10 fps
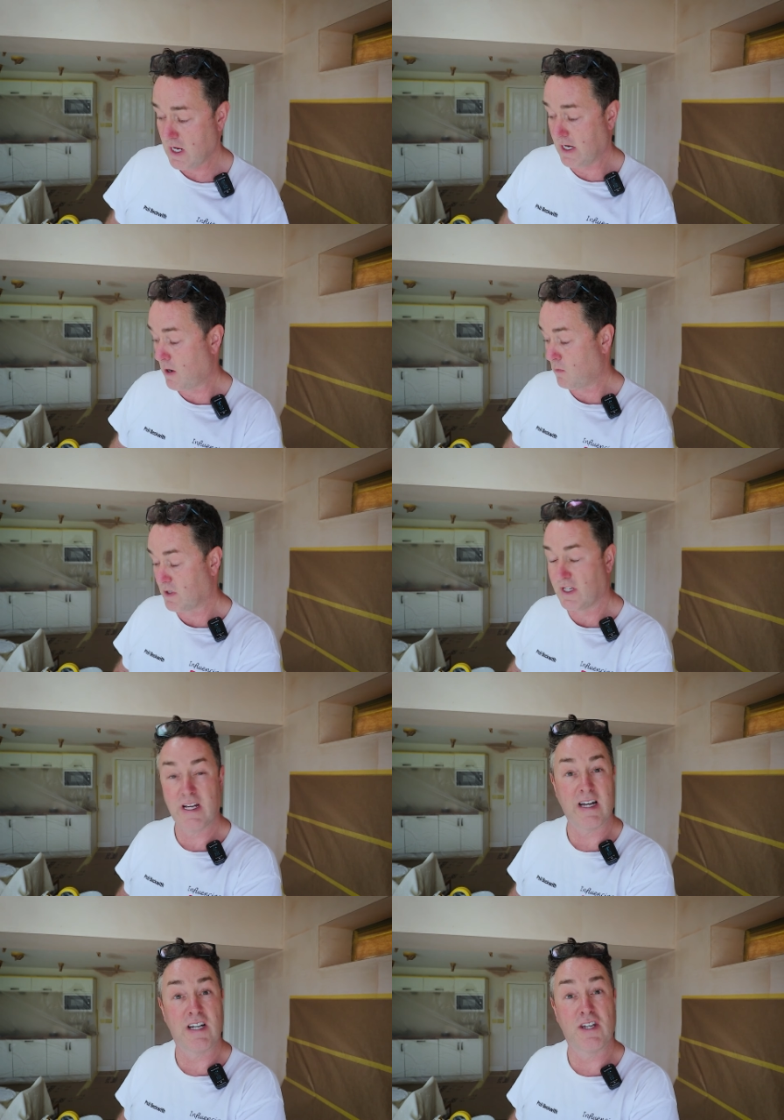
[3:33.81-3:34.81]
You don't want
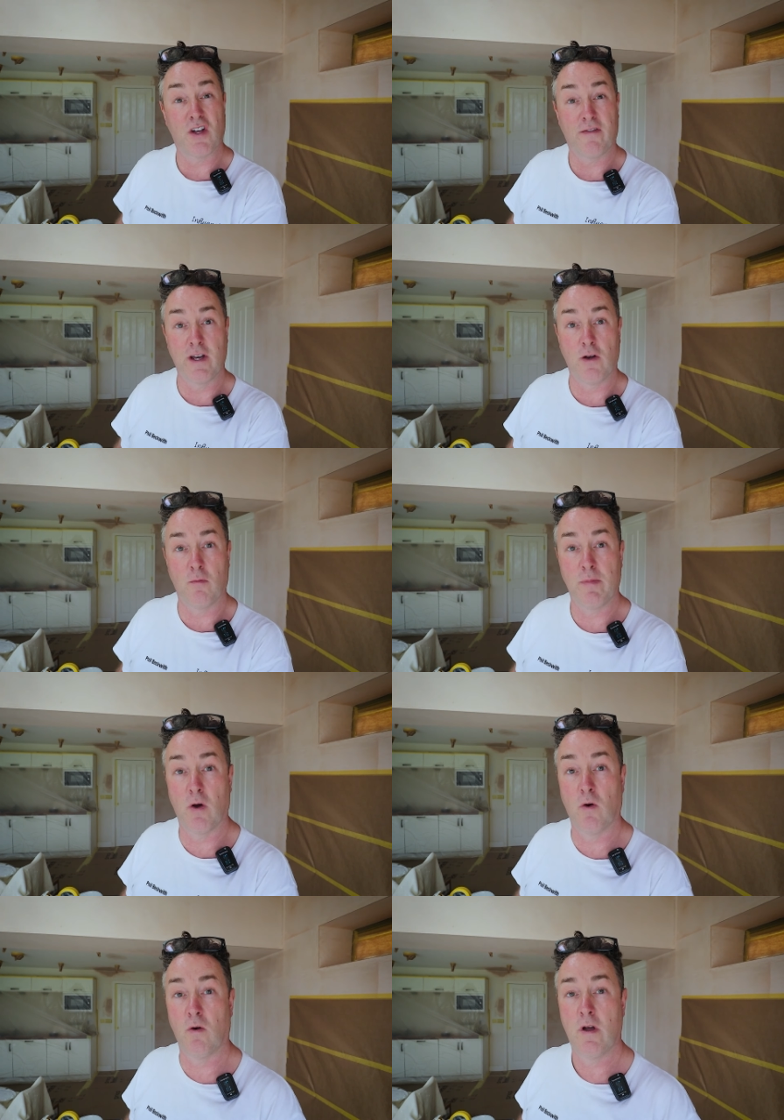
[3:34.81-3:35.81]
it actually softening up
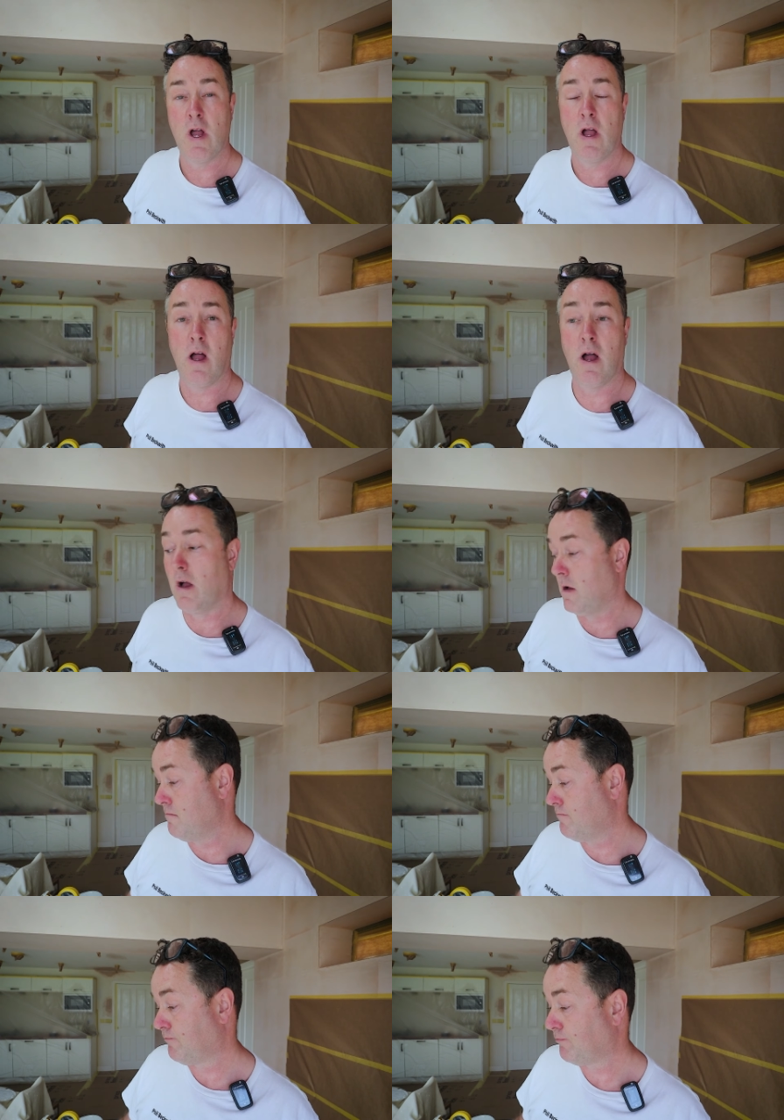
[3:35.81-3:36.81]
your
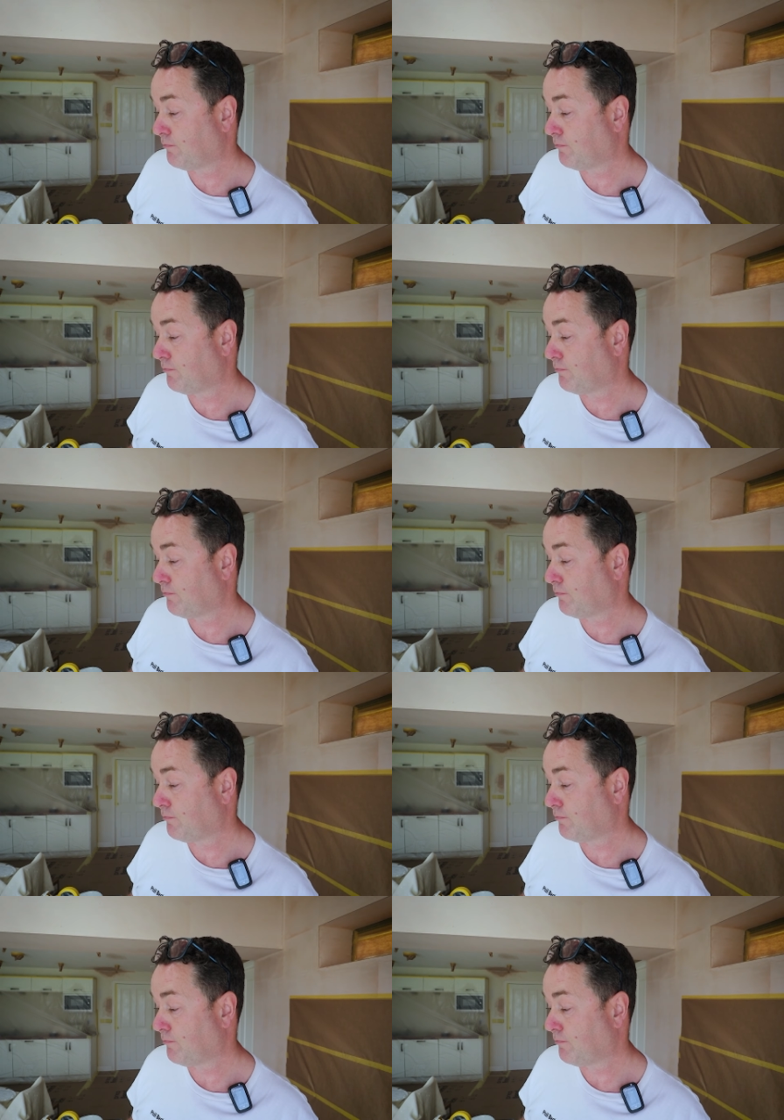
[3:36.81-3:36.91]
um,